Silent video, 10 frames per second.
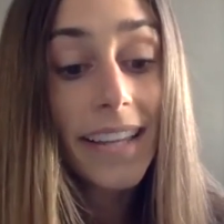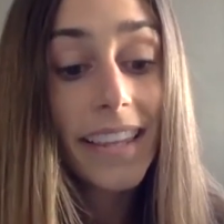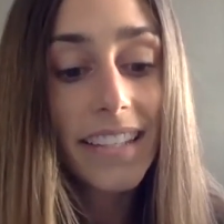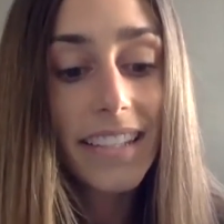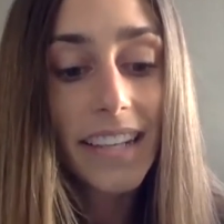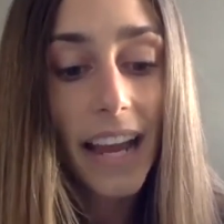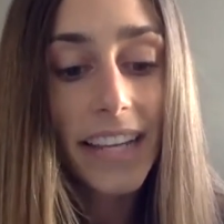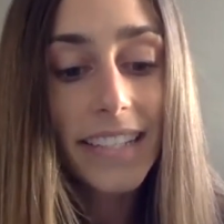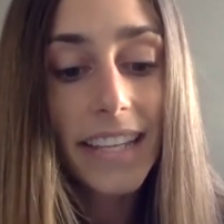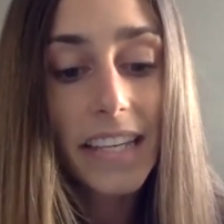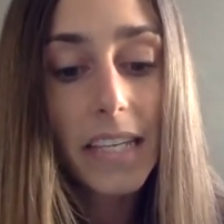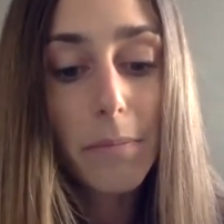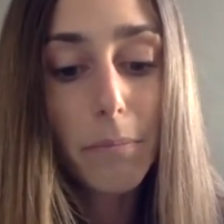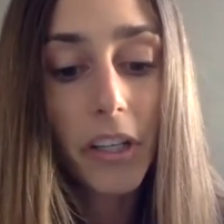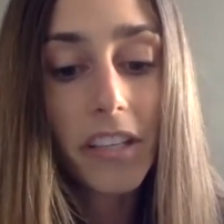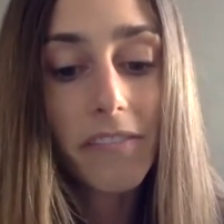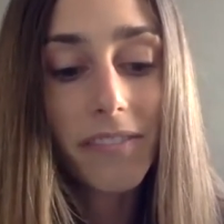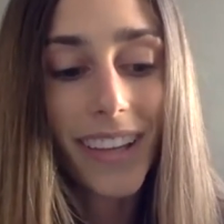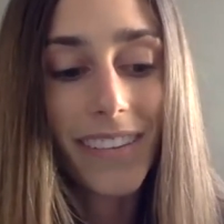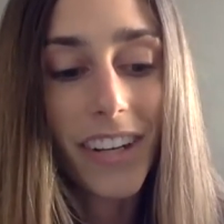There's a nice inky booky
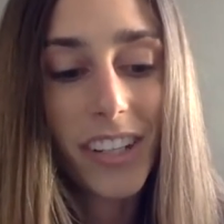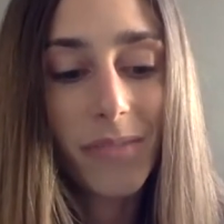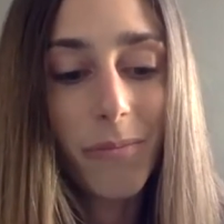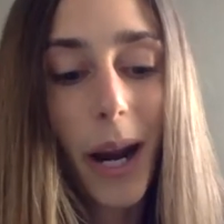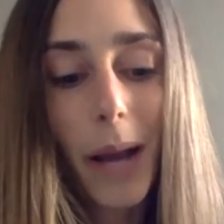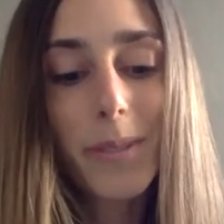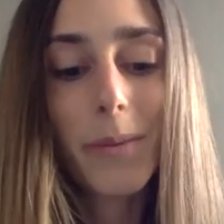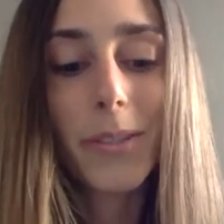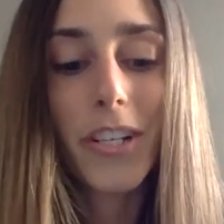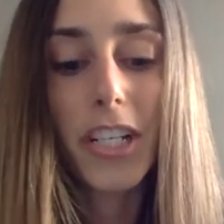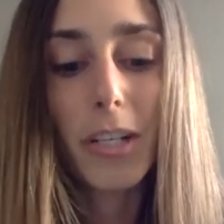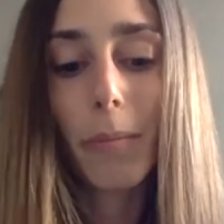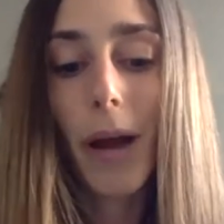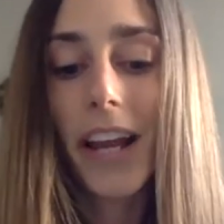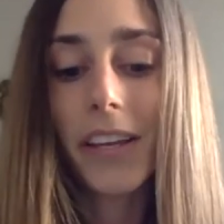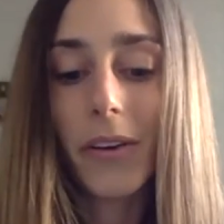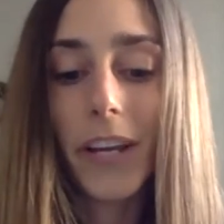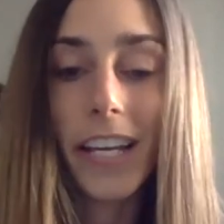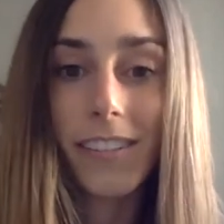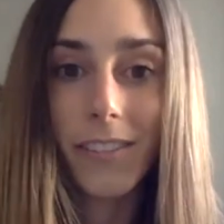flavor. Perhaps I will change my mind and go
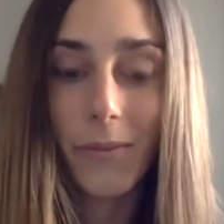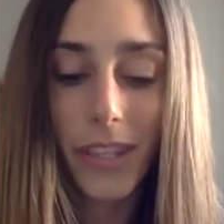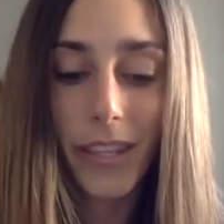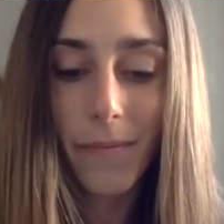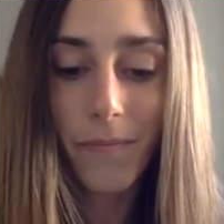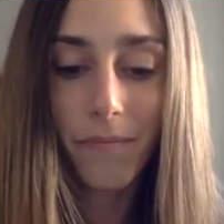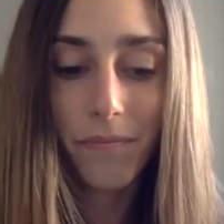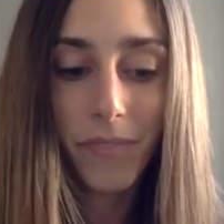to England with them.